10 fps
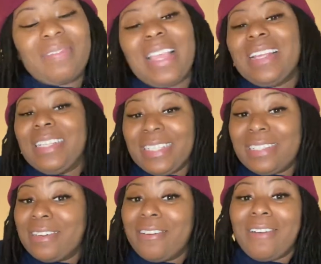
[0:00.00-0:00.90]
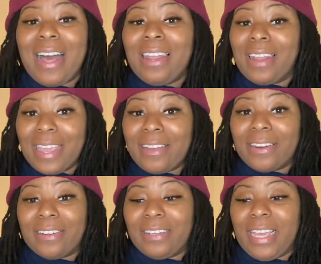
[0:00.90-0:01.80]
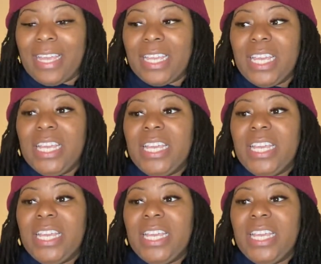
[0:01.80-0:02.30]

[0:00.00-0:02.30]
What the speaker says: this girl, I like her. Like,